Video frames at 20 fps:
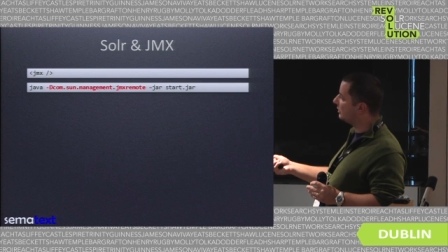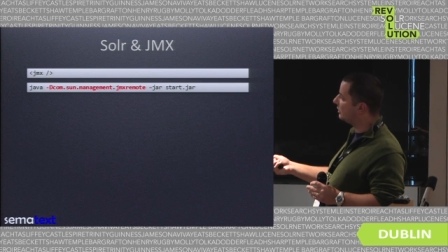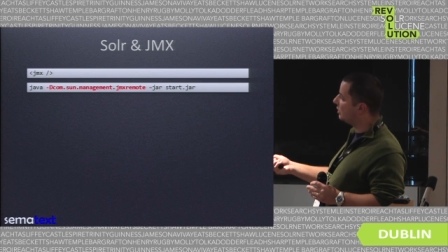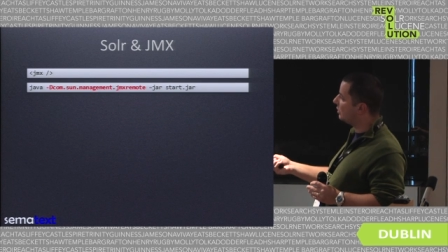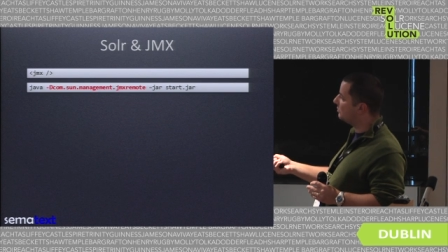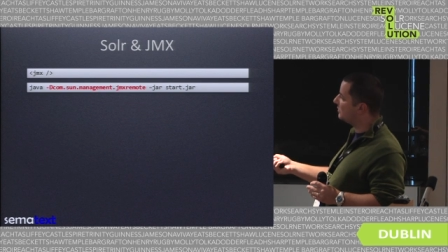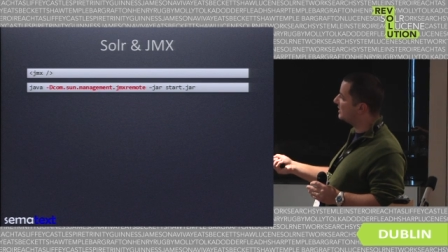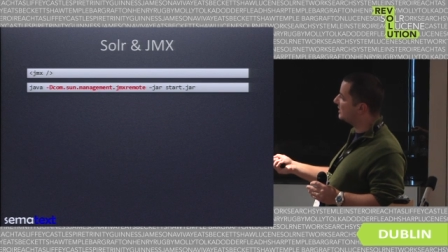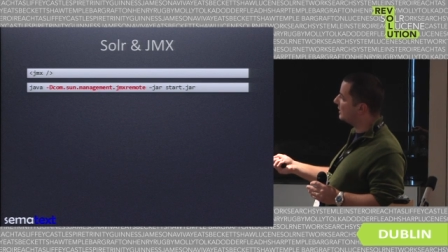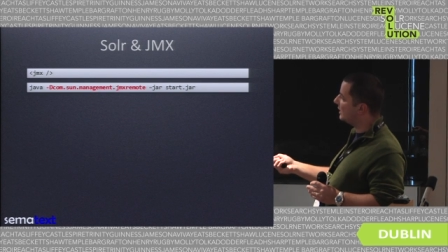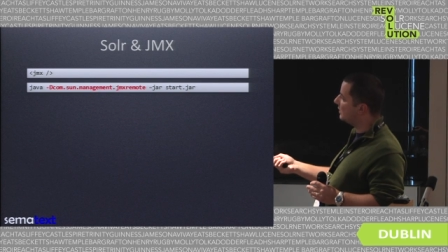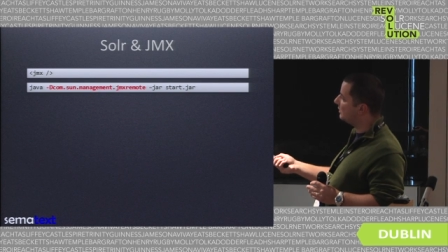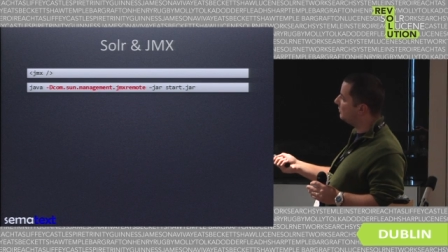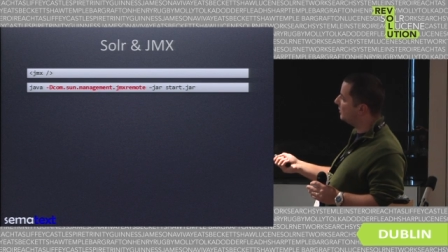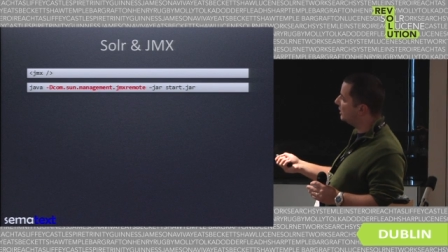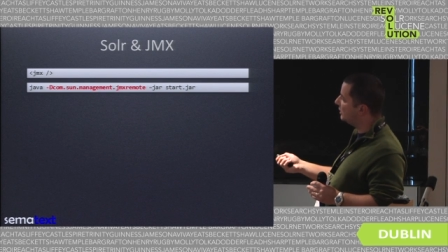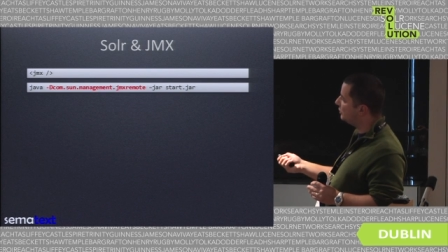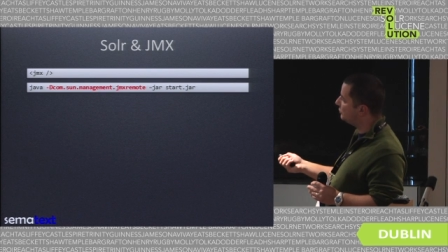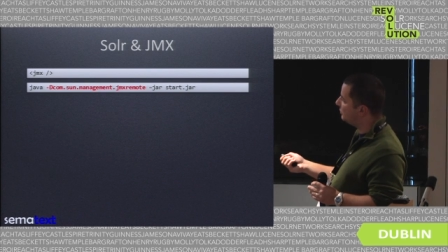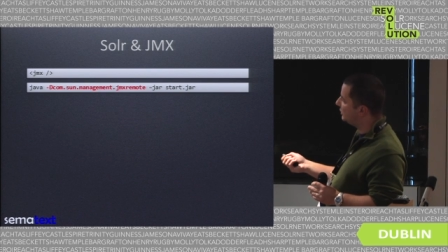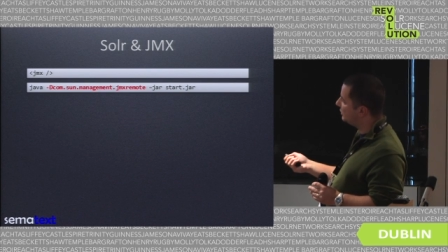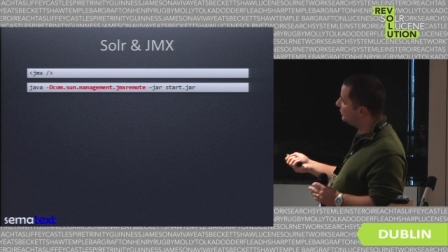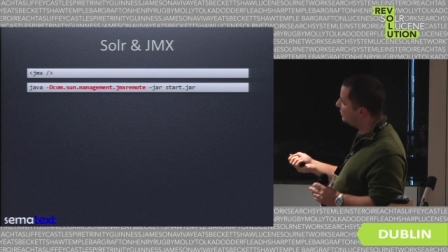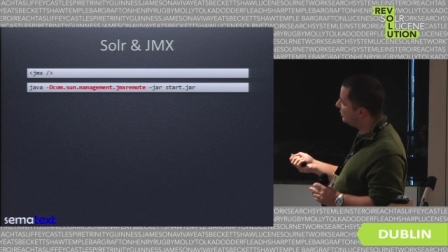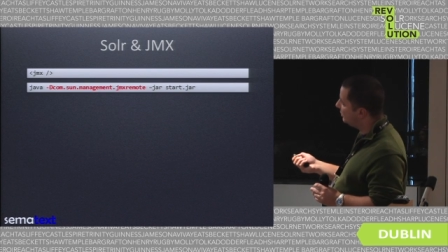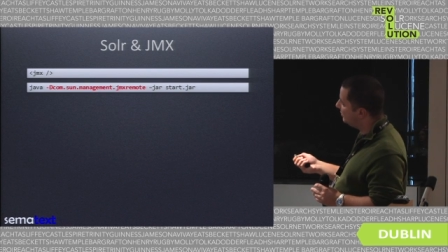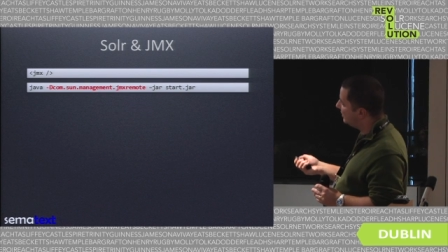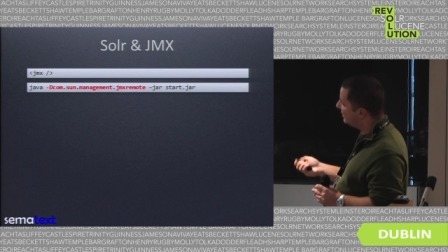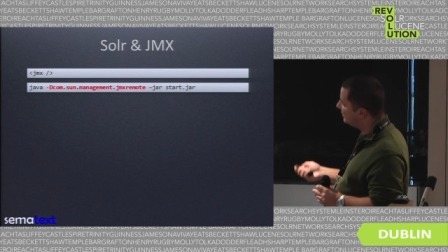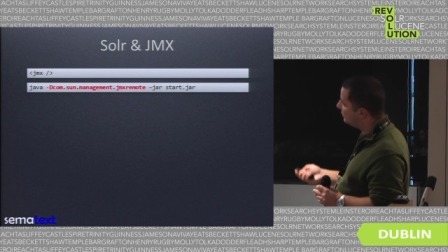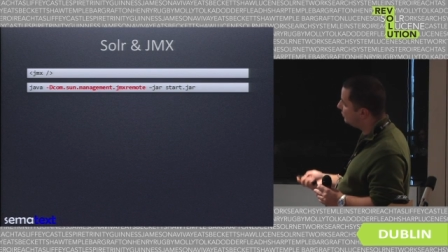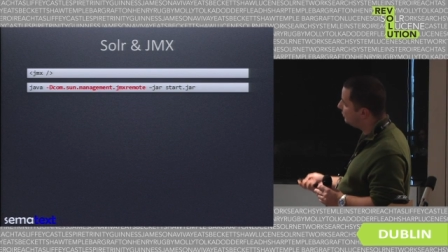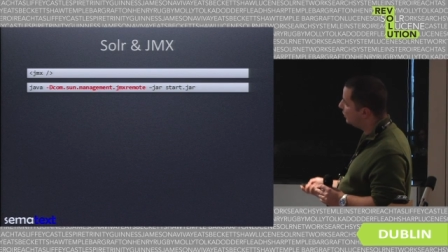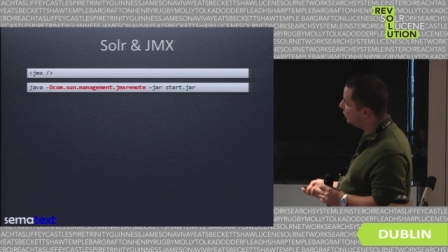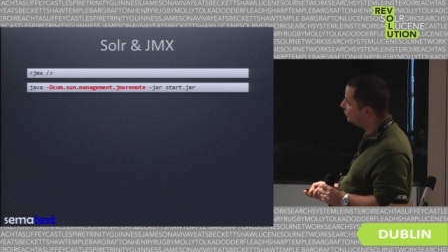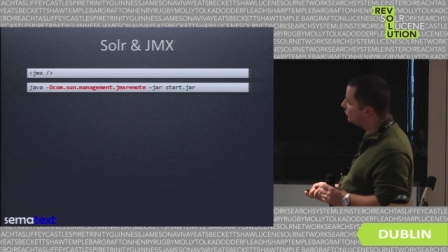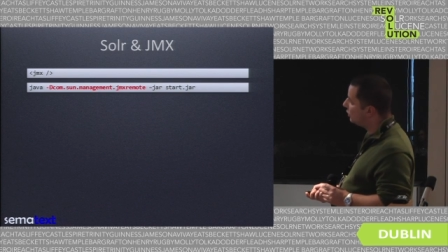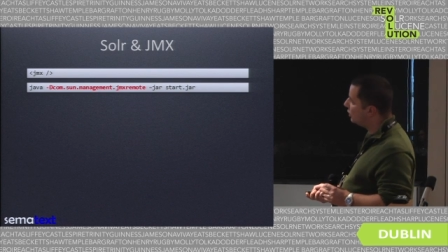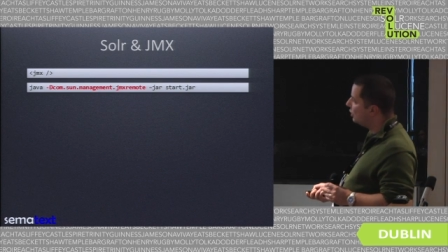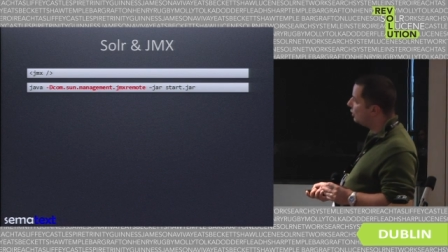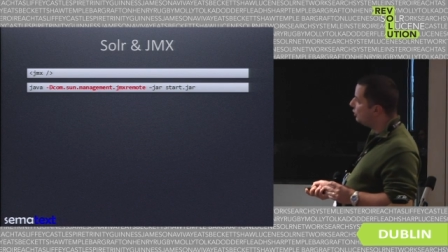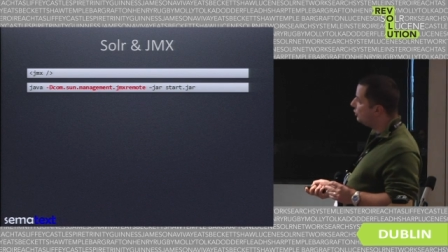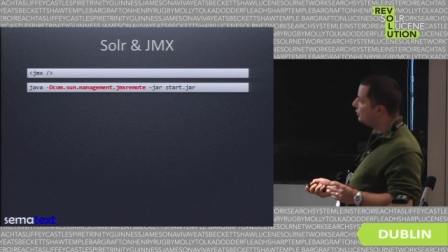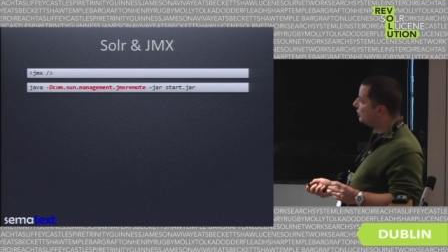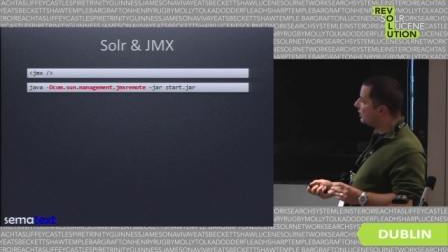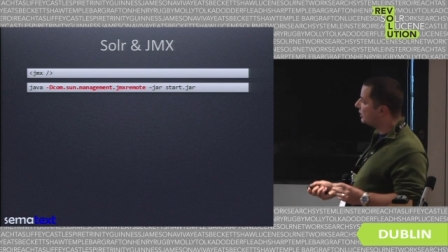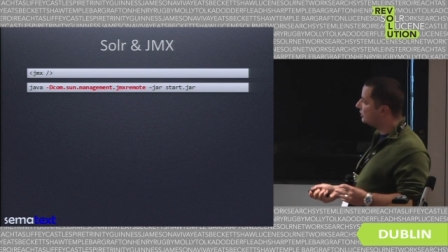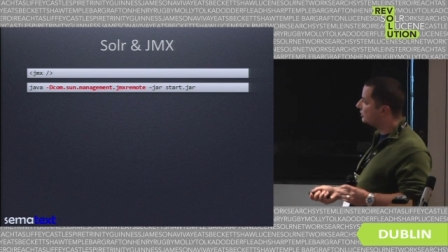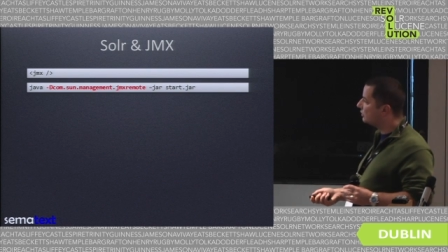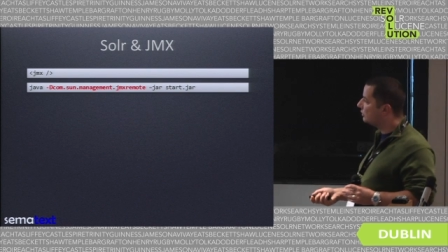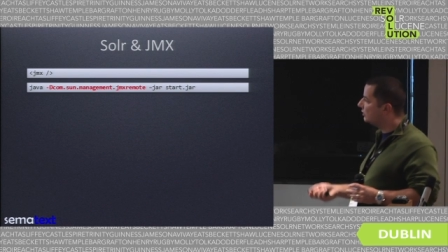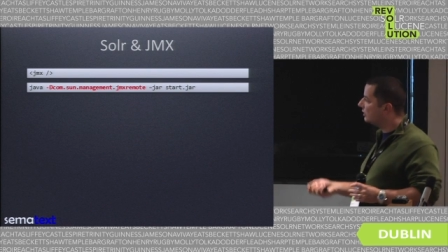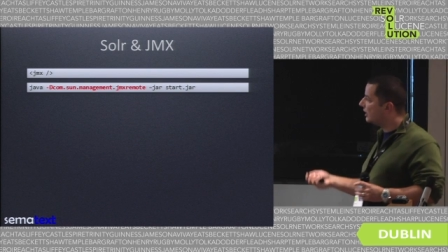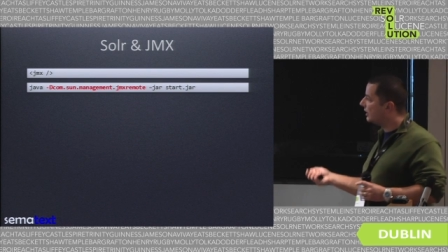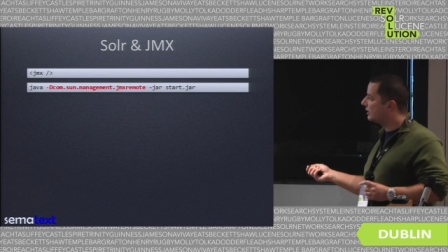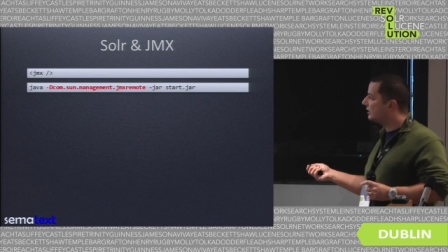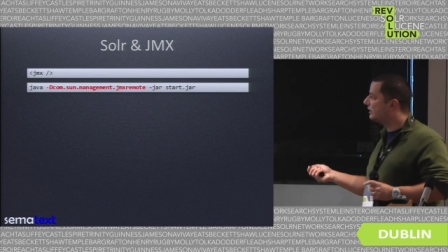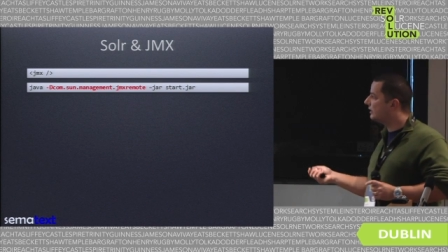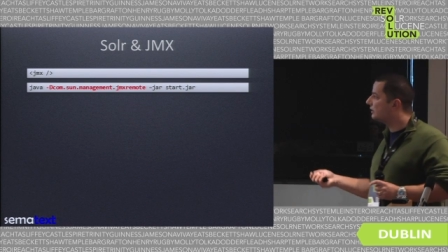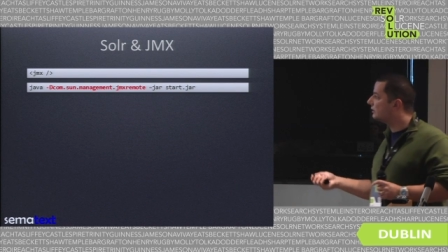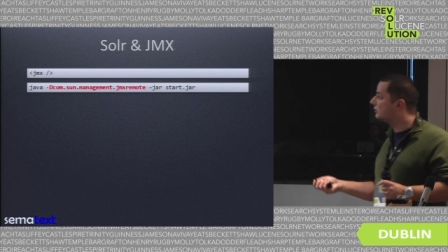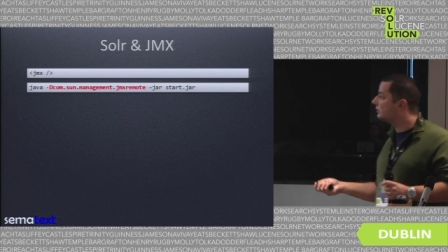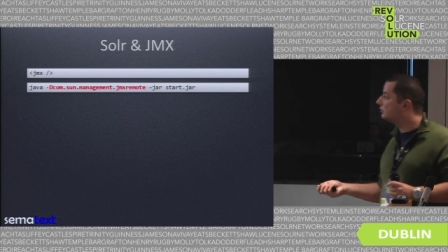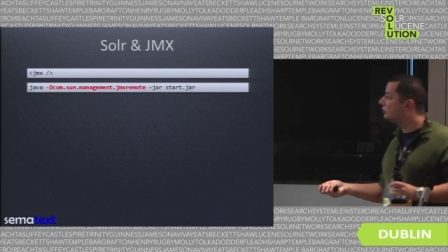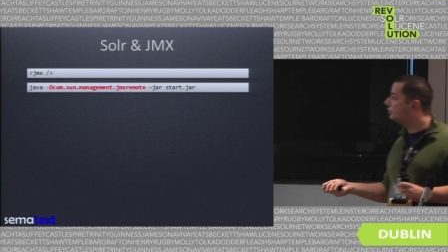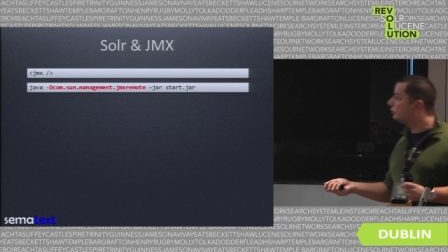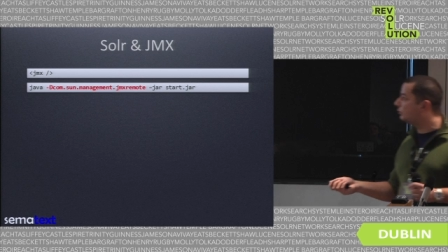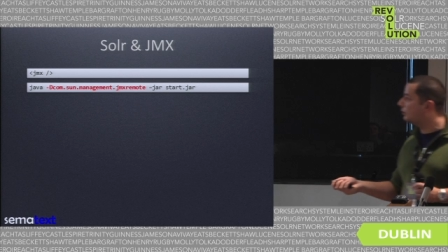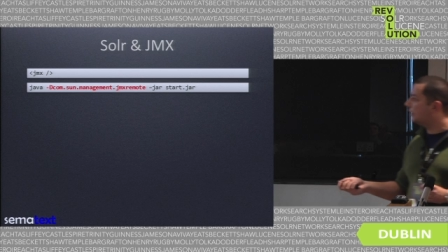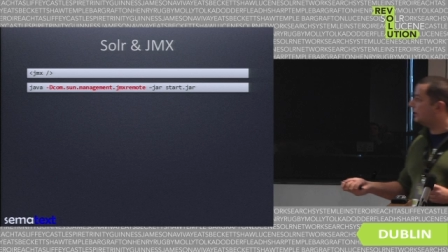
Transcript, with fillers: comsun management JMX remote, you can connect it to